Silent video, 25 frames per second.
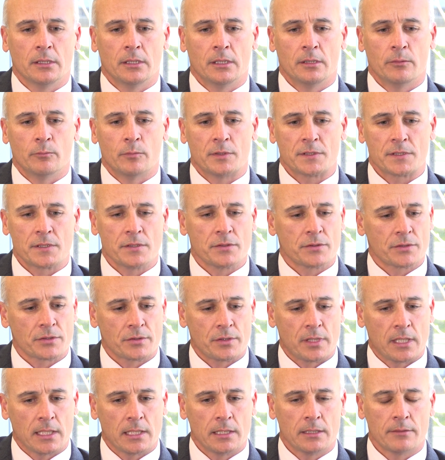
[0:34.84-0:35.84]
in Western
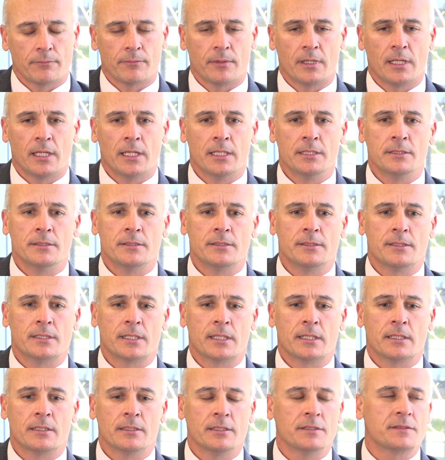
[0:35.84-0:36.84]
Australia, and
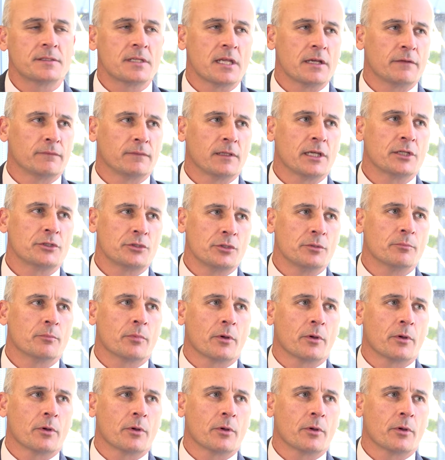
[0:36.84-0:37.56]
it's our flagship